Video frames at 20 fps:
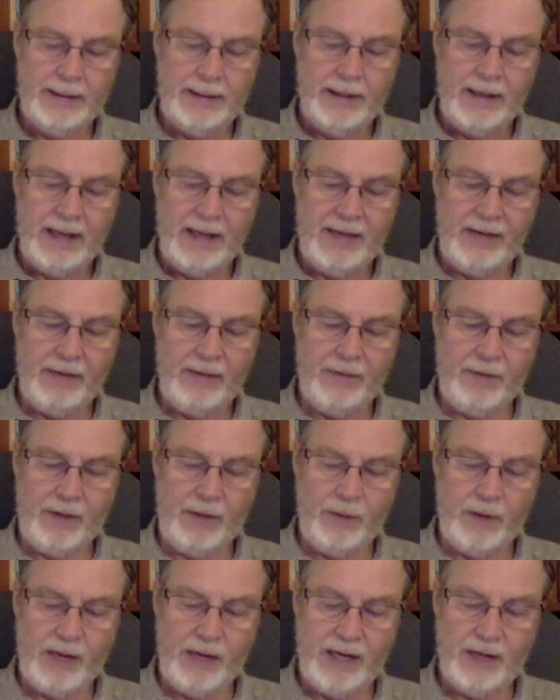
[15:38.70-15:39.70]
and the
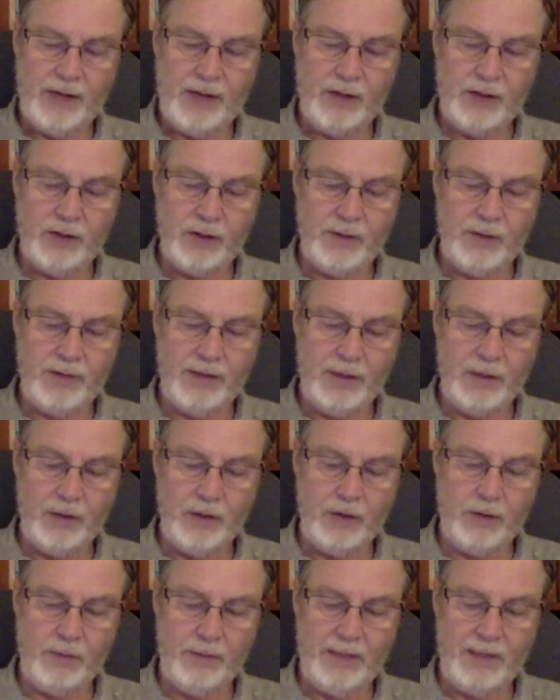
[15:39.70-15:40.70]
foundations of the
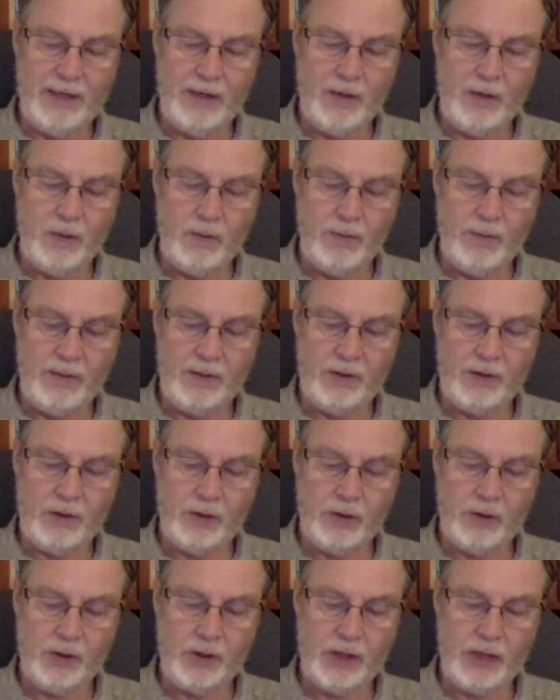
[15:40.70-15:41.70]
earth below be
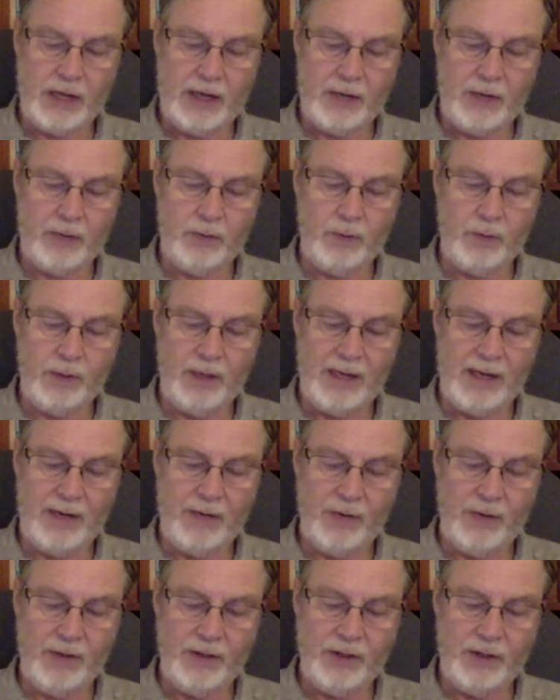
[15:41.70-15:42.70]
searched out, will I
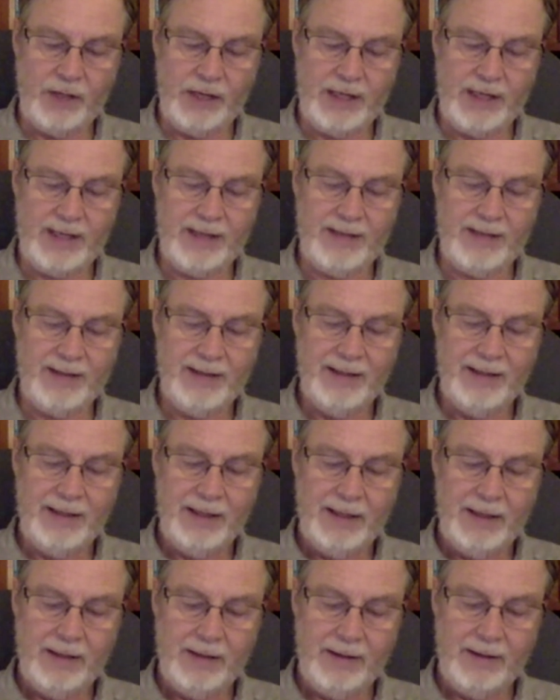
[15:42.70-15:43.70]
reject
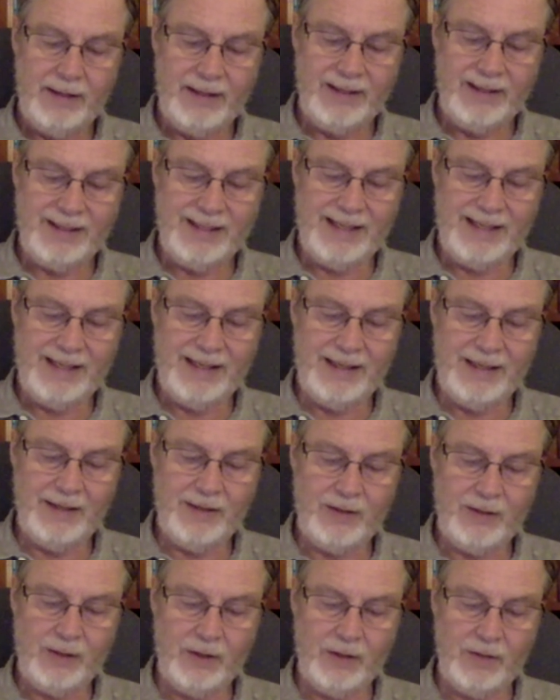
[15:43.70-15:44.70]
the
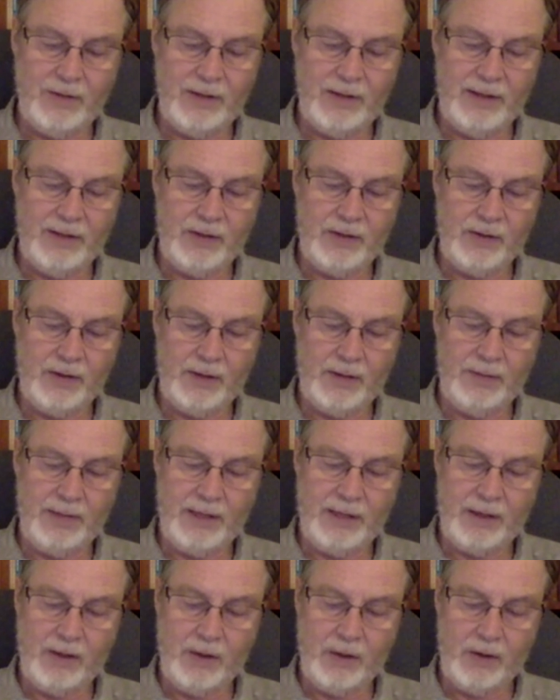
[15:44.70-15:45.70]
descendants of Israel
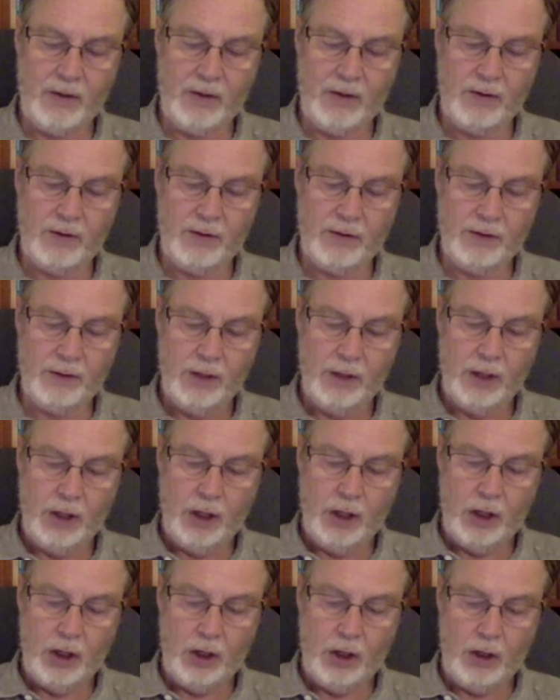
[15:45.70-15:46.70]
because
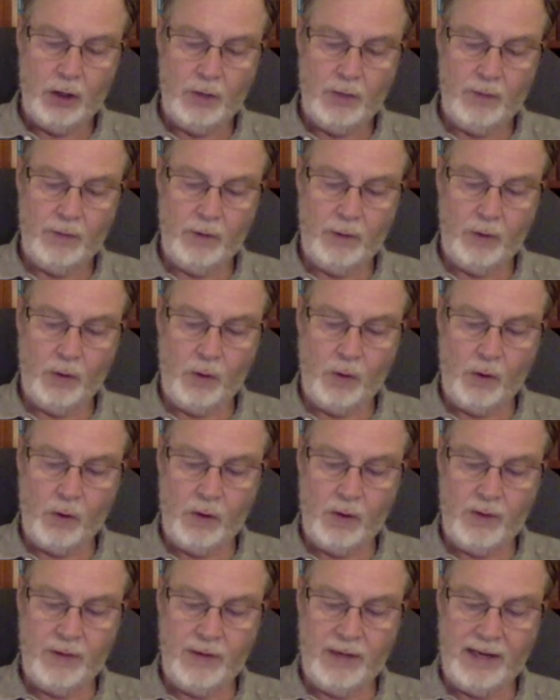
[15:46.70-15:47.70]
of
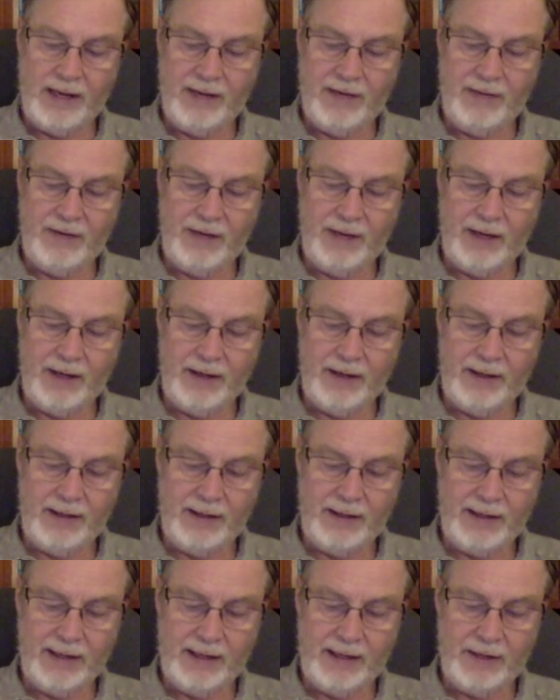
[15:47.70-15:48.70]
all they have done,
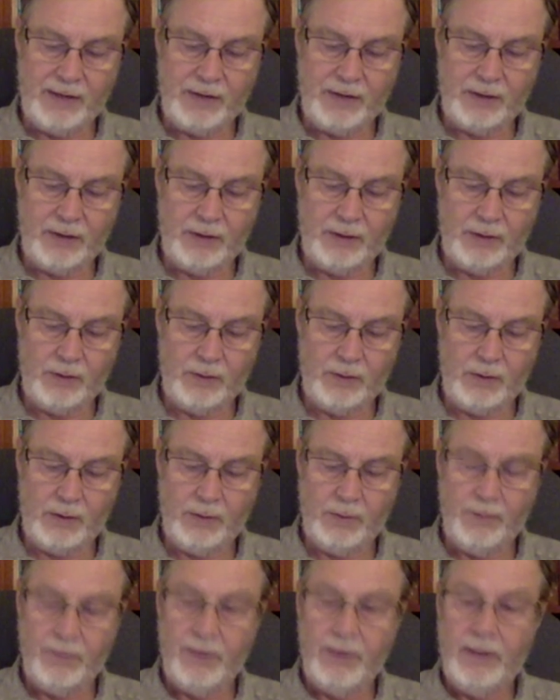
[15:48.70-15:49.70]
declares the
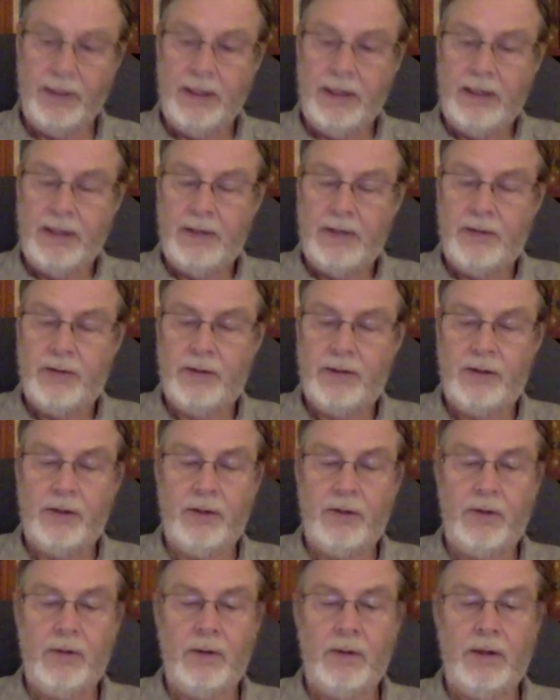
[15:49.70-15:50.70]
Lord.
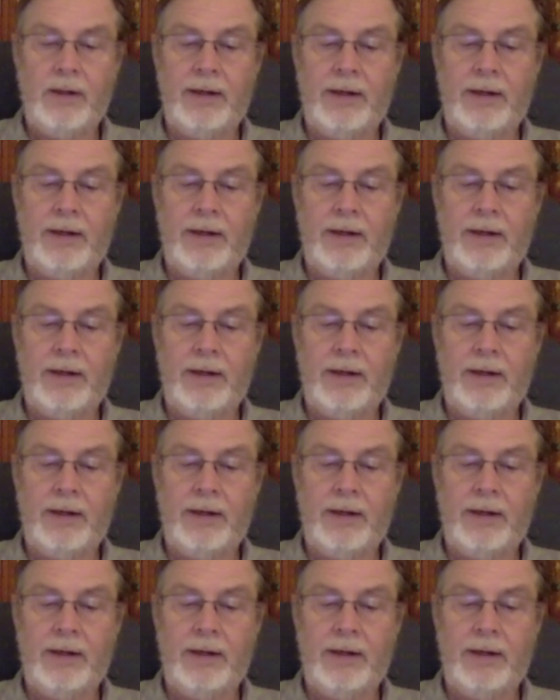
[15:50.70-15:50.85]
So